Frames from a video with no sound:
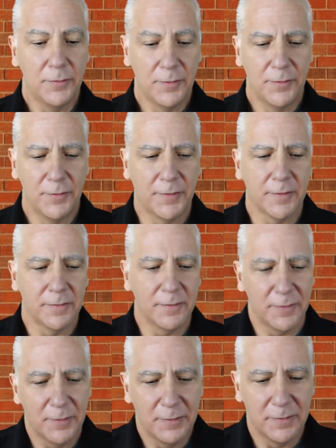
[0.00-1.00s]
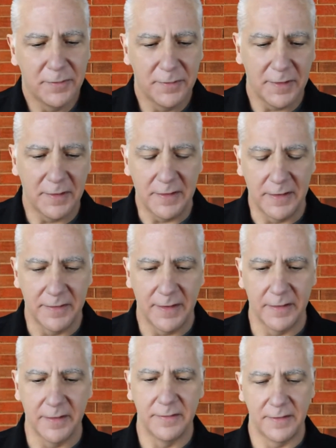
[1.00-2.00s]
So,
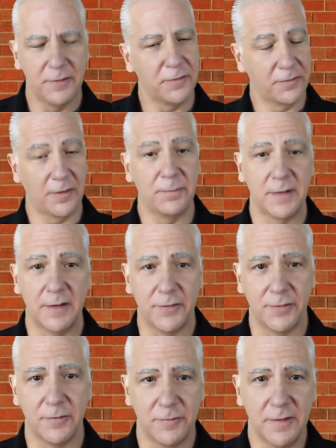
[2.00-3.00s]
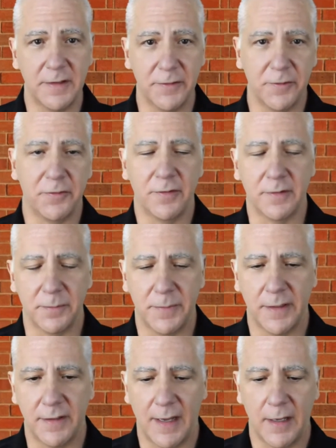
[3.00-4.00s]
and this is something that's really interesting
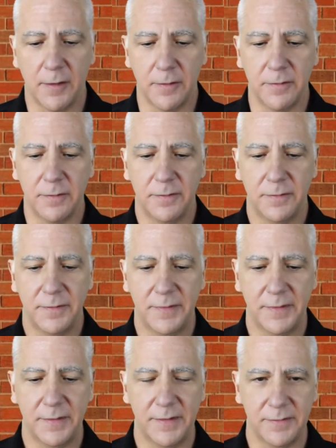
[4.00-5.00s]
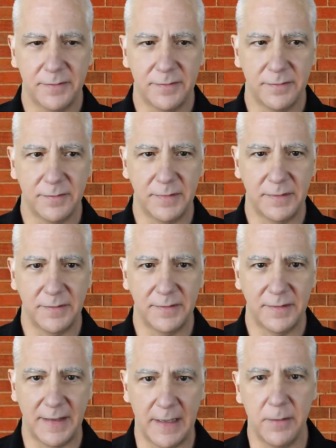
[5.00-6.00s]
about how
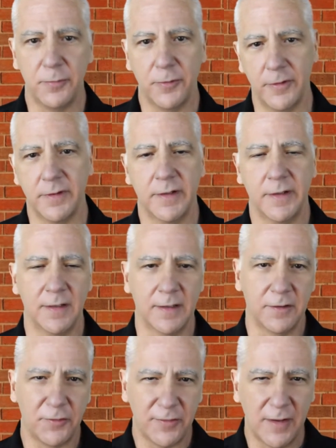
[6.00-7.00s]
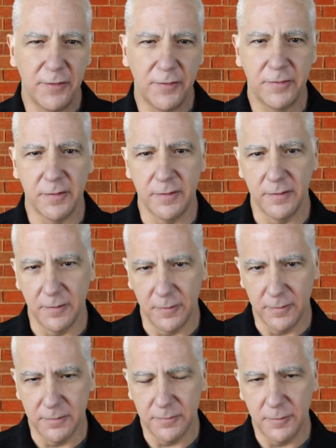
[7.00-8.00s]
endpoint AI, like sensor
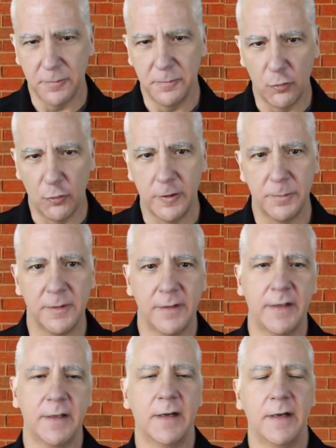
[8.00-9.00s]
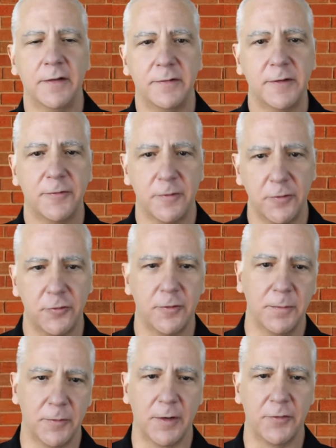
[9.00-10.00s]
or wearable AI, differs
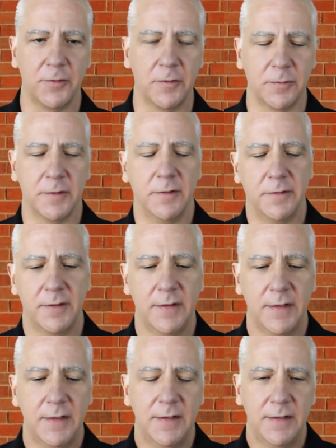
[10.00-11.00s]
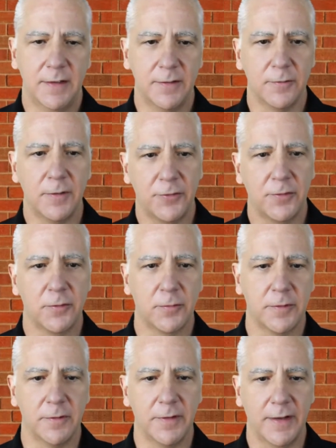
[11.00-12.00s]
from the rest of the world. In the rest of the
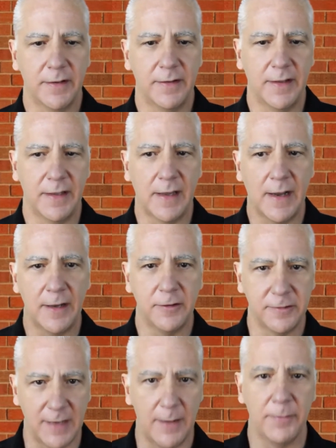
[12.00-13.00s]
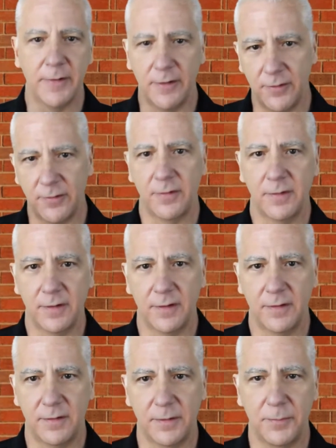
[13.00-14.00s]
world, AI dominates
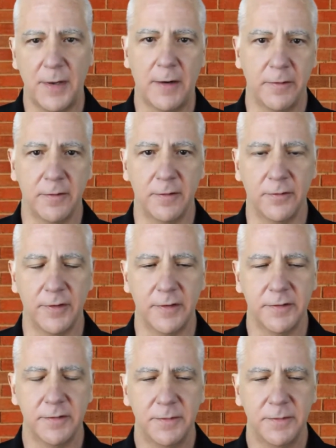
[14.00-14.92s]
the power utilization.